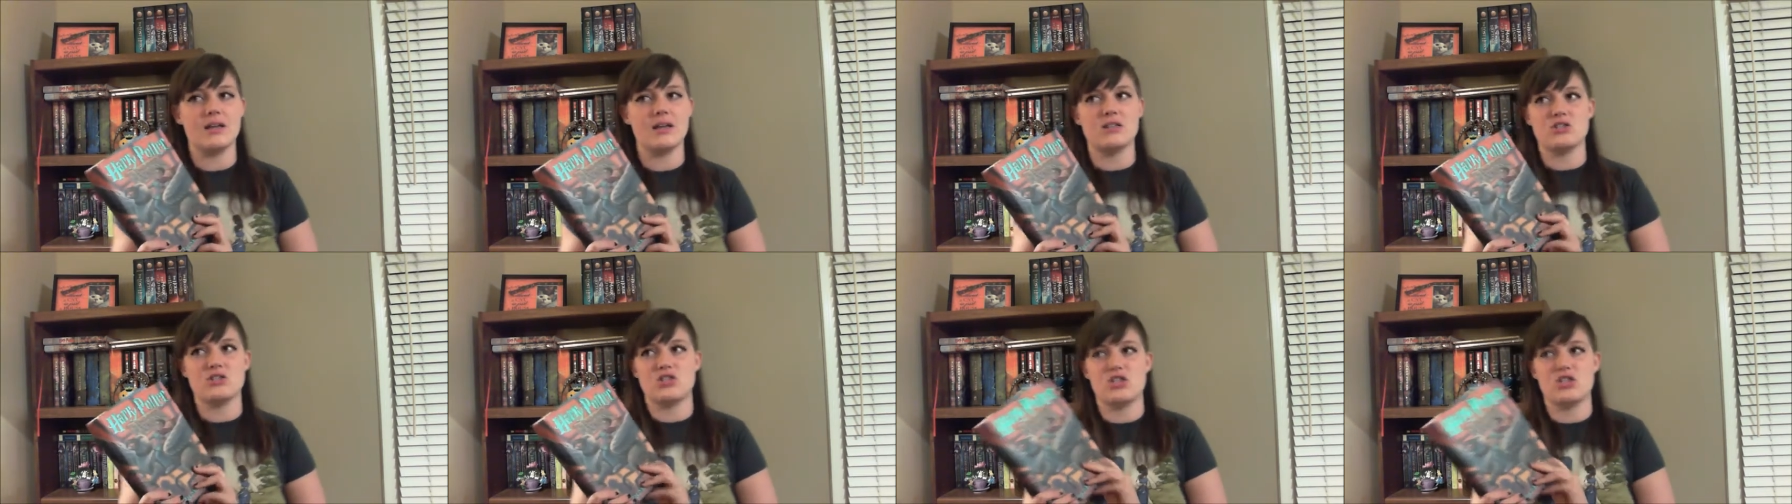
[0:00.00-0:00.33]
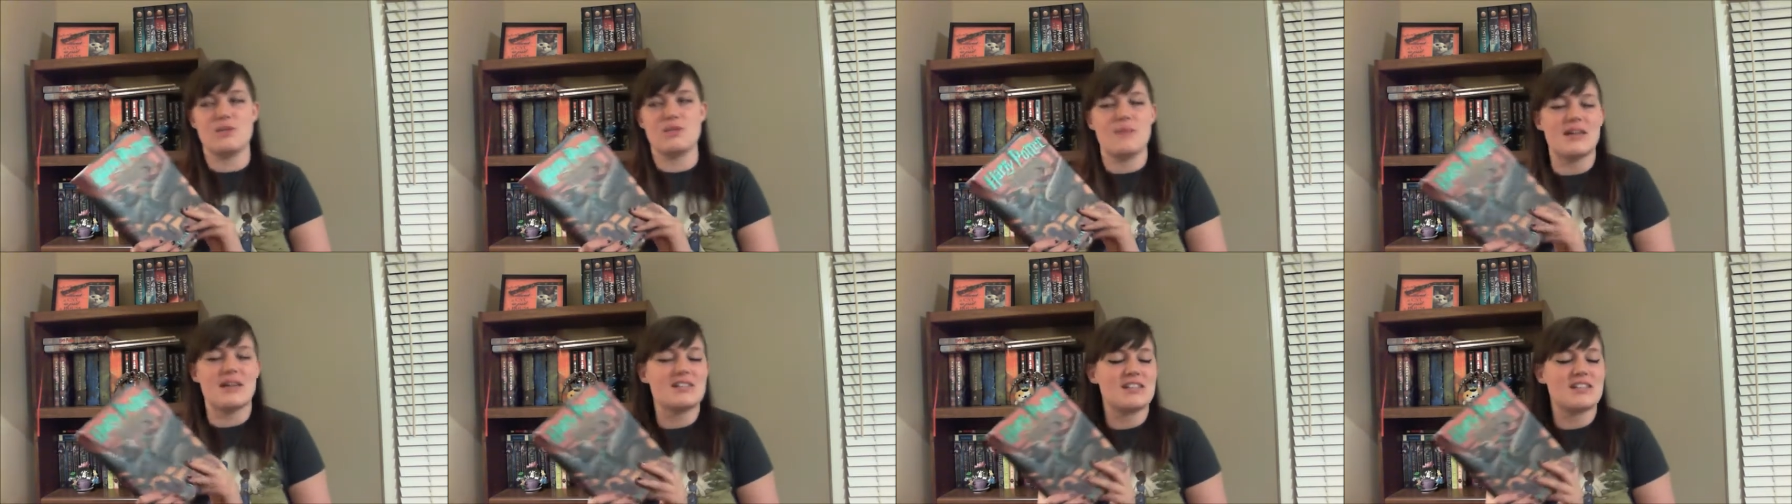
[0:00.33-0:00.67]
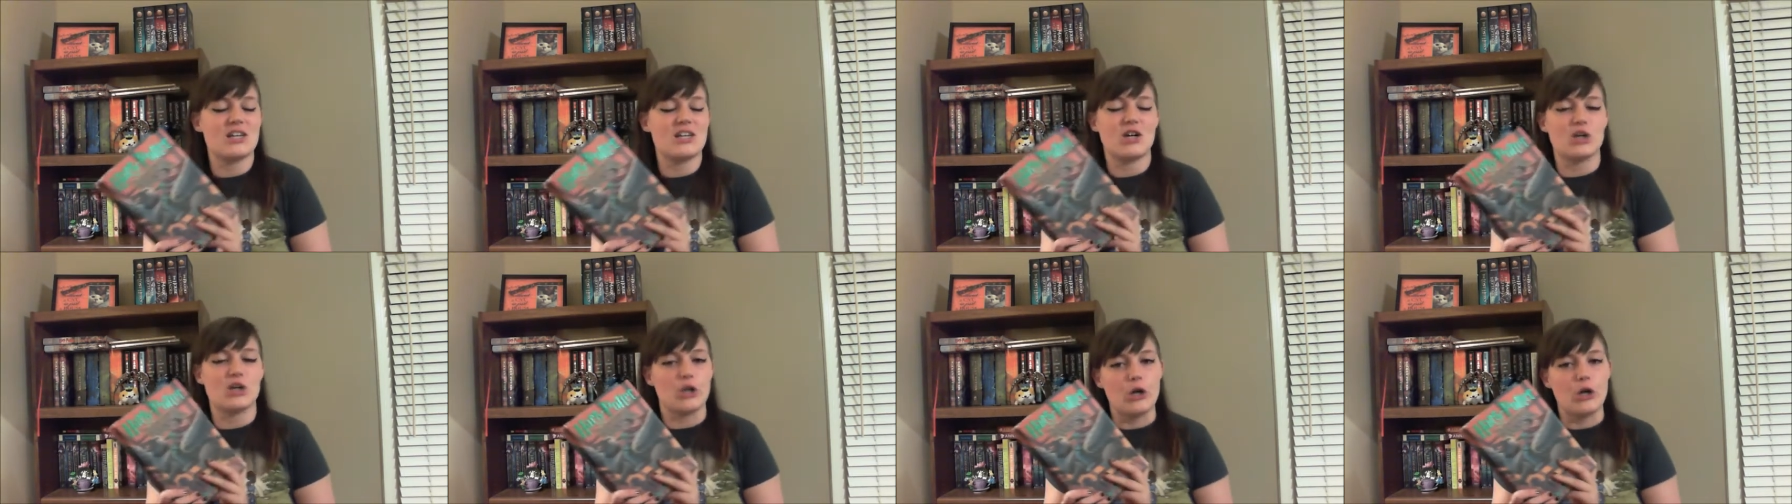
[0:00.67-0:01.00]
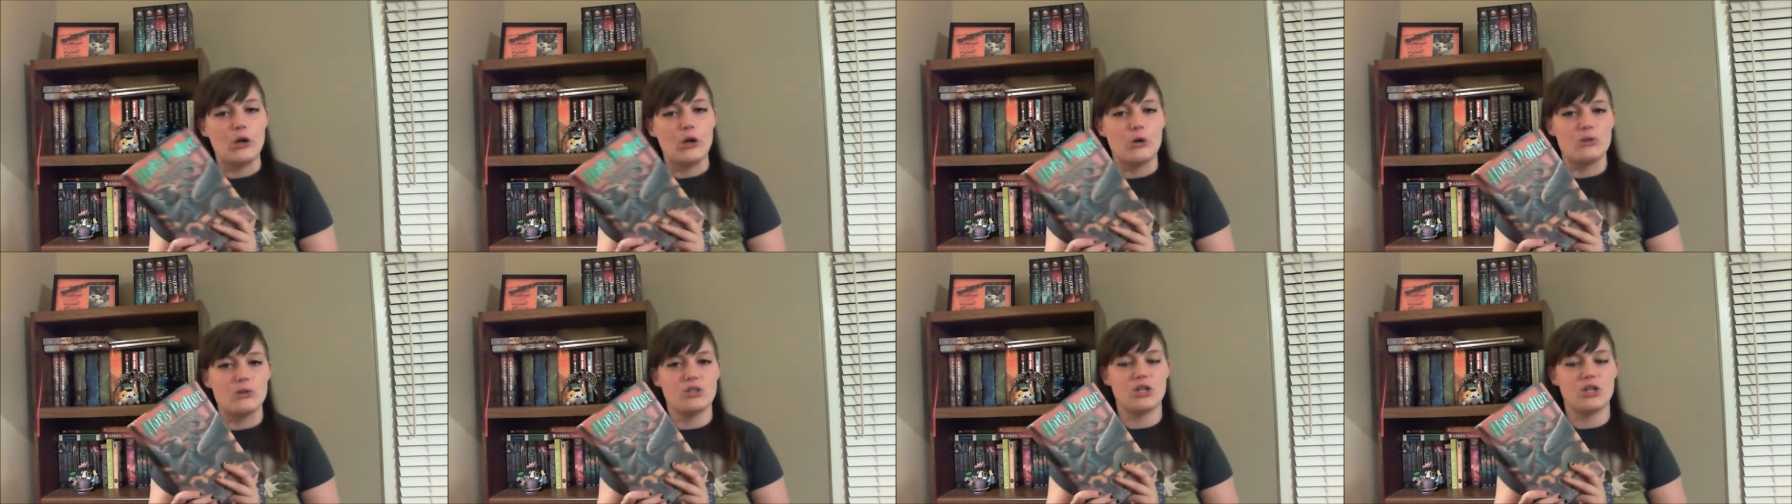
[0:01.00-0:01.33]
She makes it her
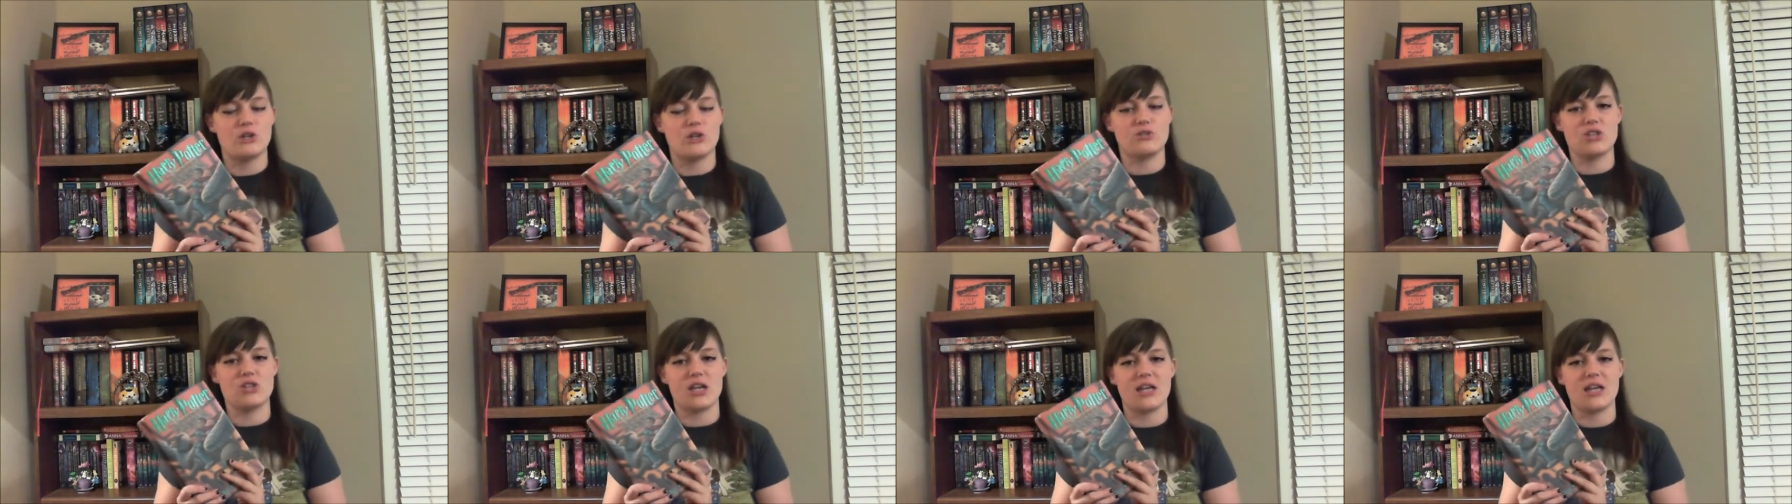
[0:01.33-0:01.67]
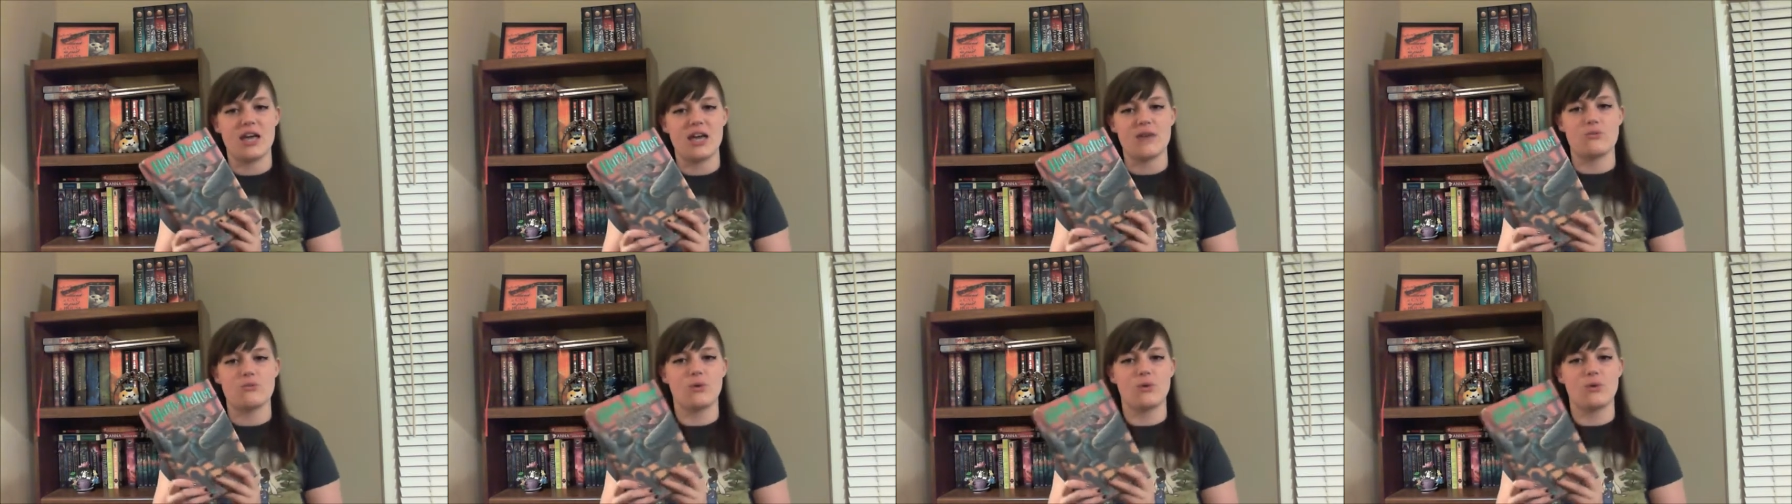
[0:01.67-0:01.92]
own. You know, J.K.